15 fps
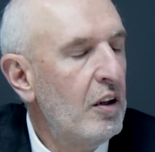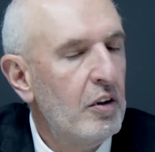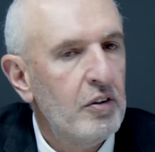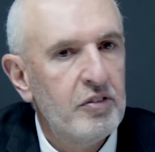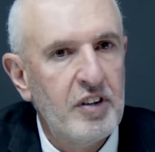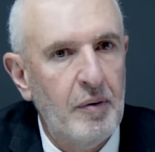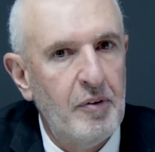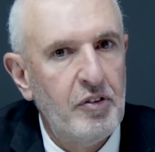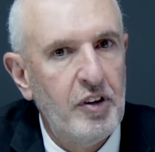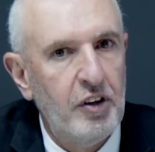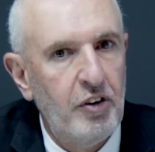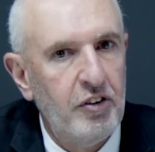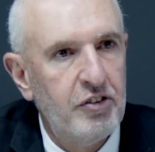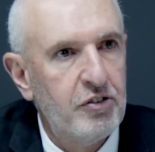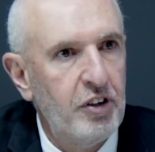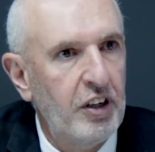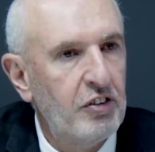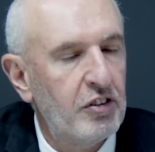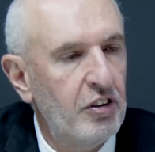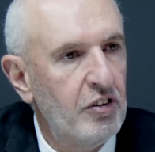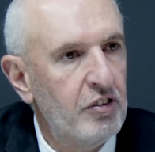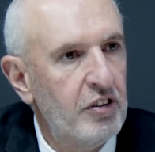some of the
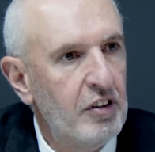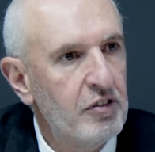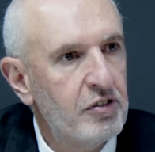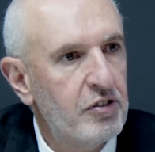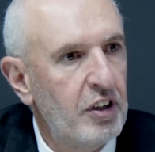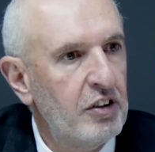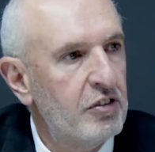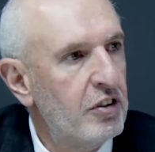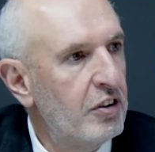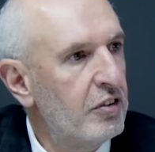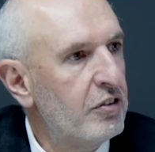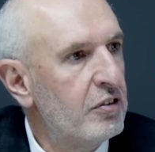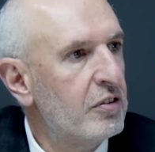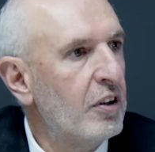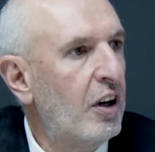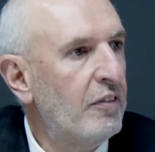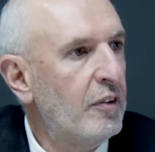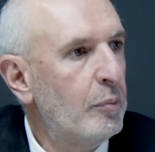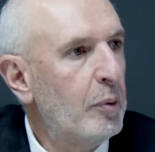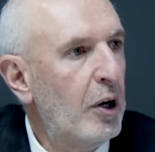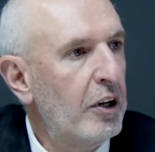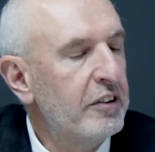restrictions and strictures of
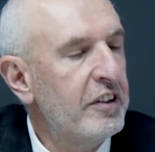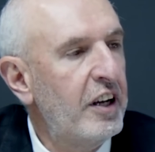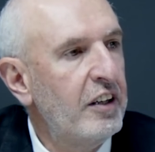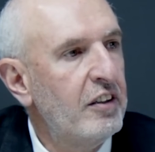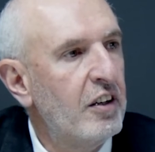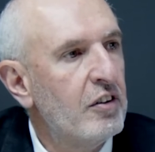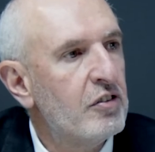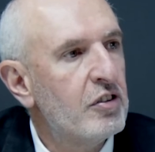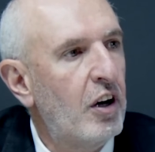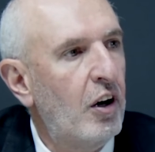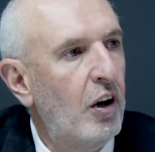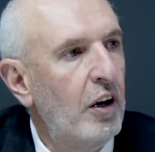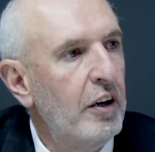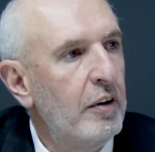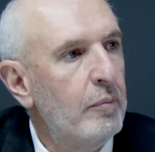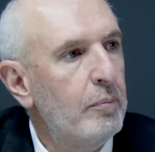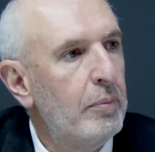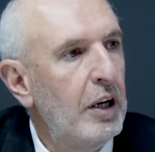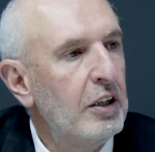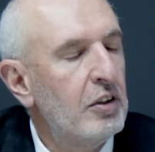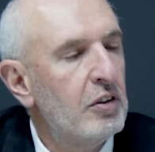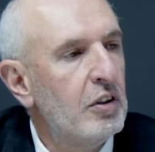apartheid and so on.
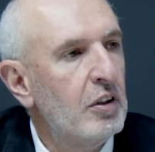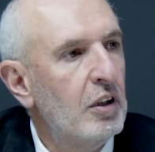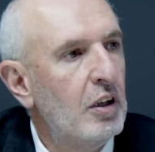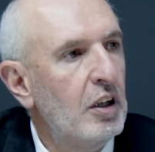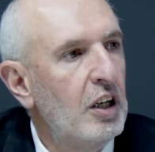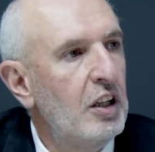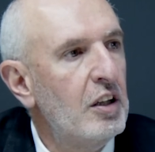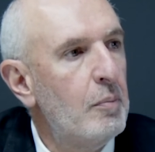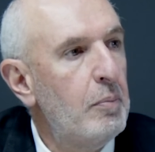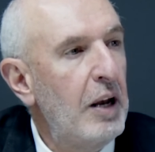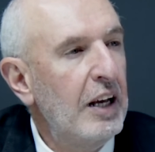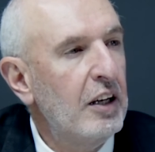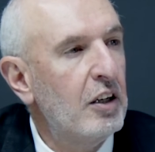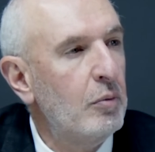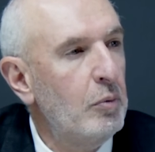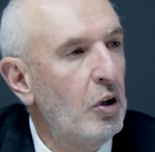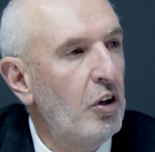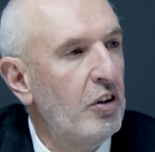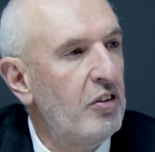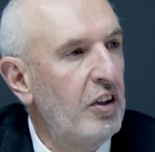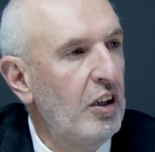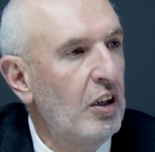But in the black
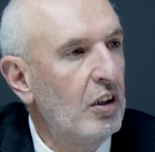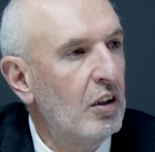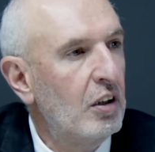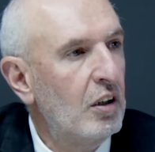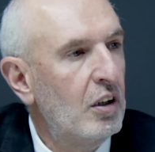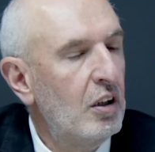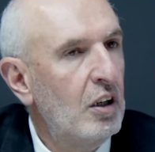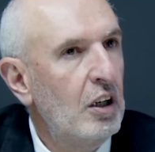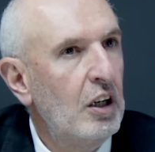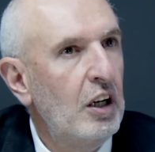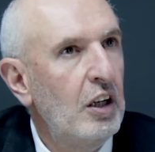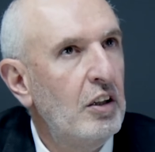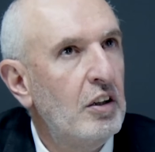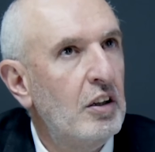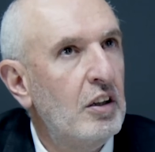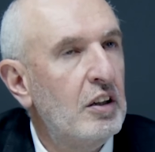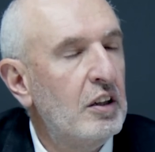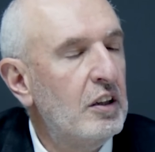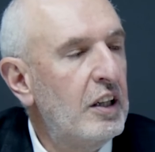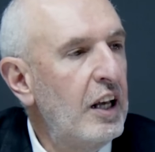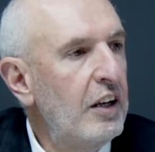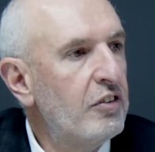community,
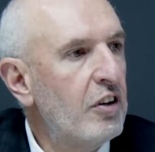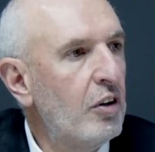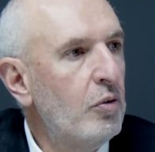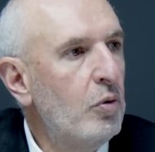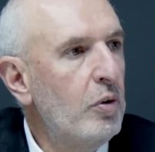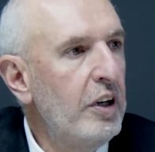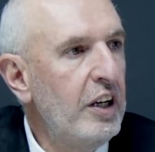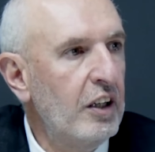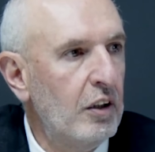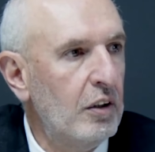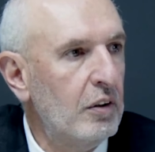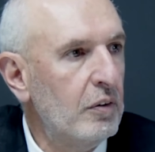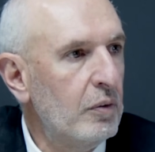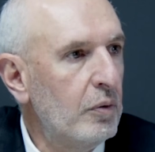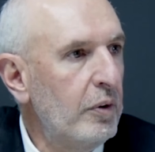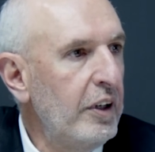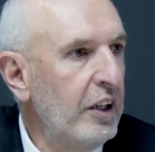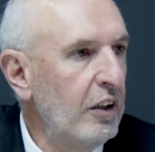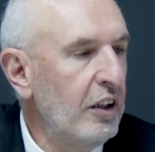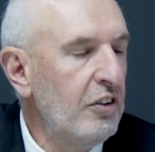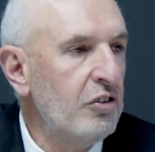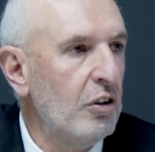there's a
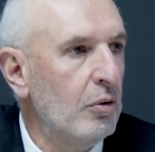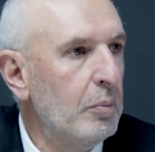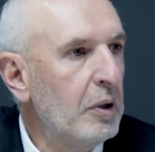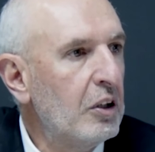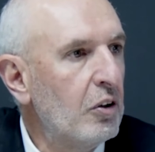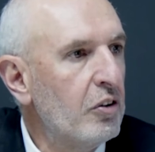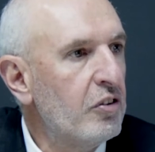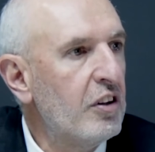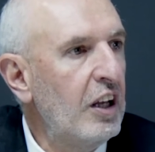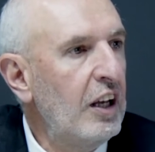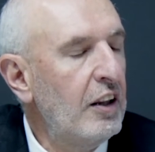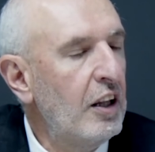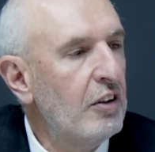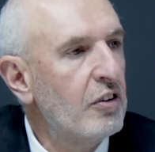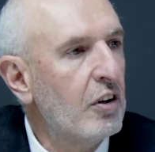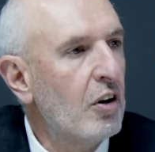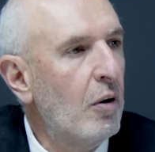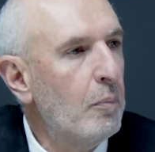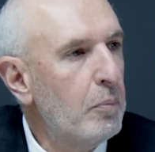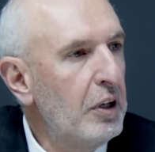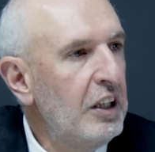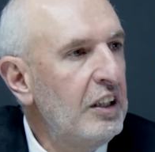real issue, because there's a
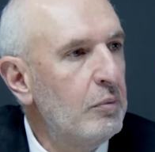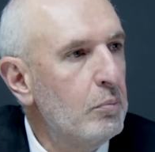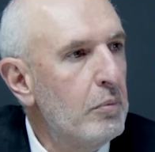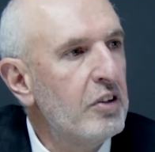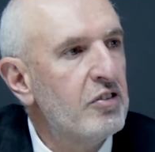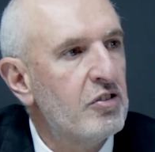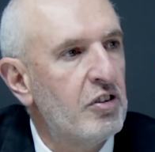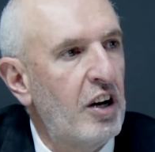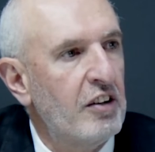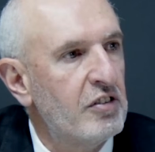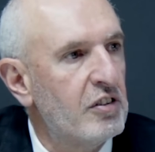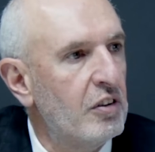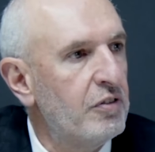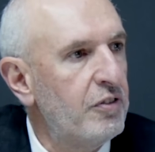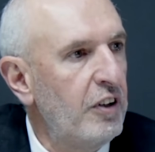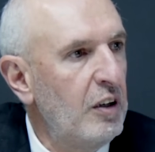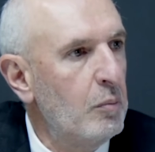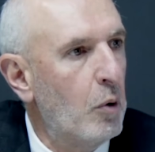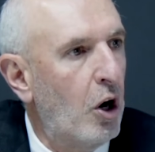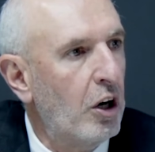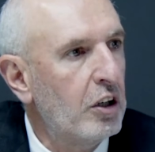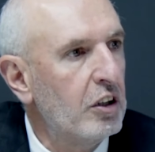complete mistrust of free
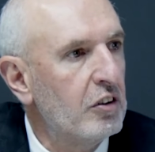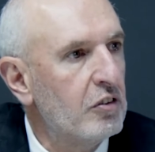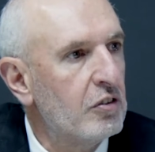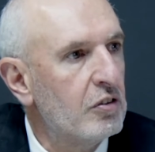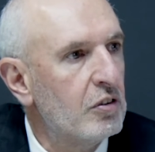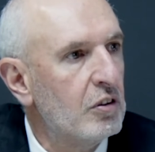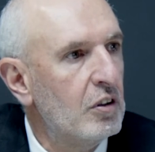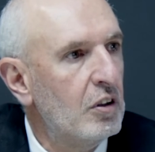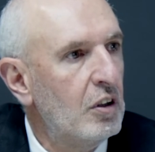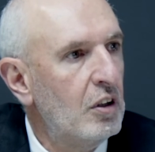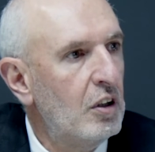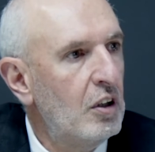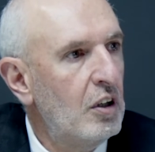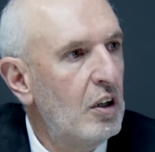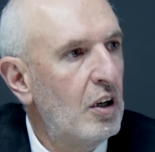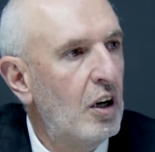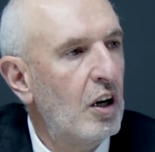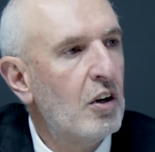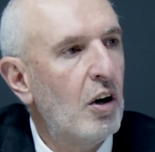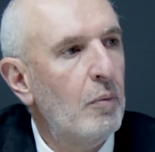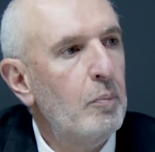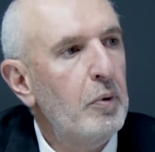markets, a
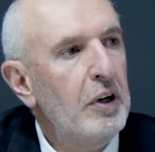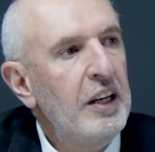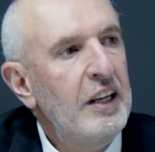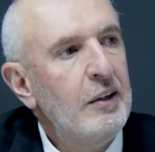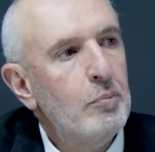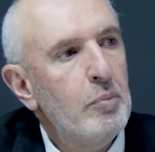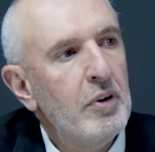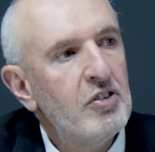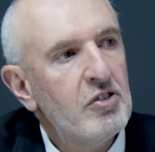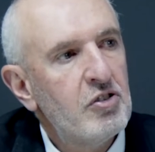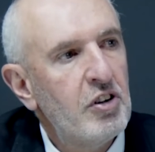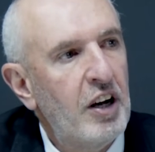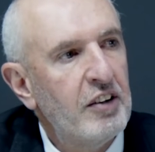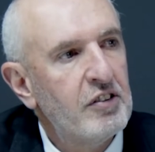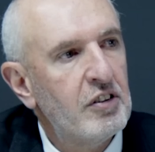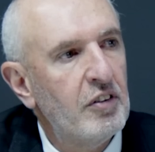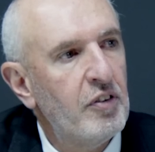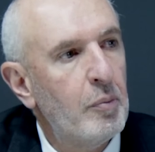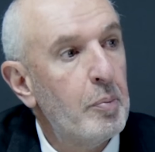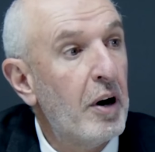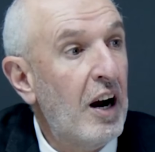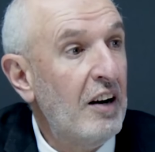complete mistrust of
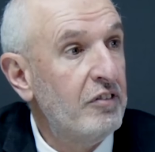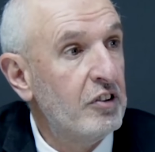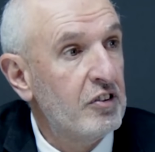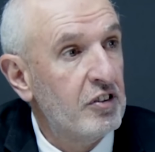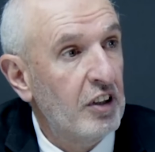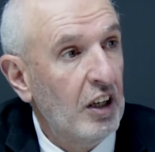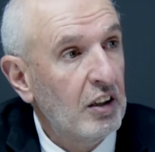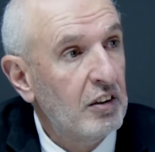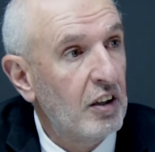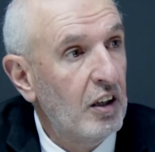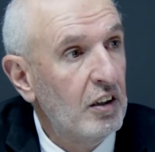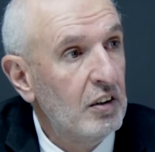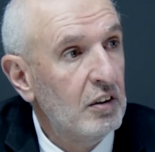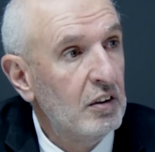the private sector.